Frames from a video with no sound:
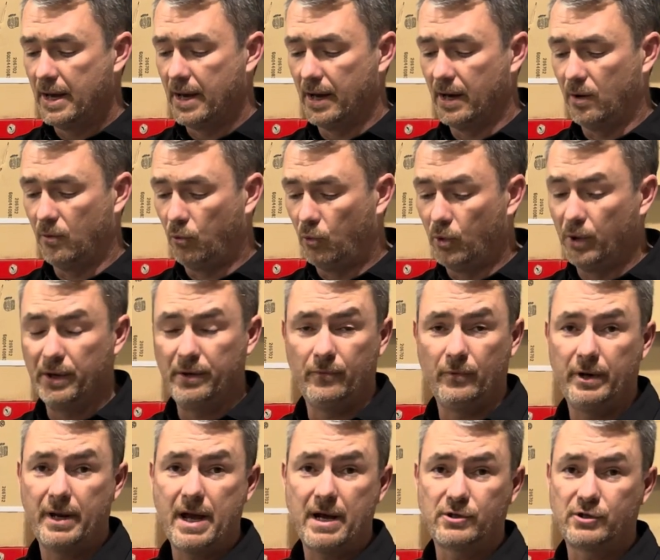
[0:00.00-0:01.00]
One
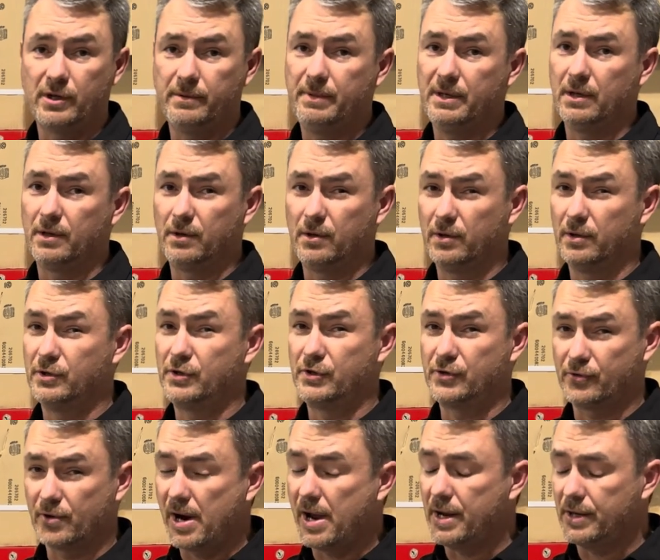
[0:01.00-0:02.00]
would actually be a good
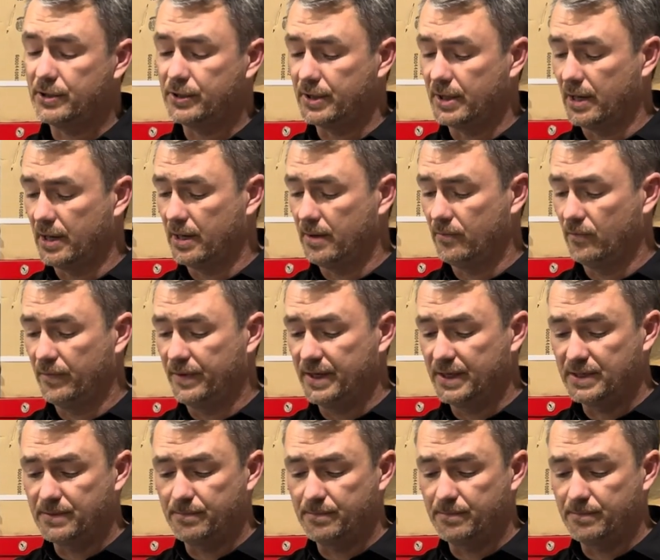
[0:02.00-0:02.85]
stretch. This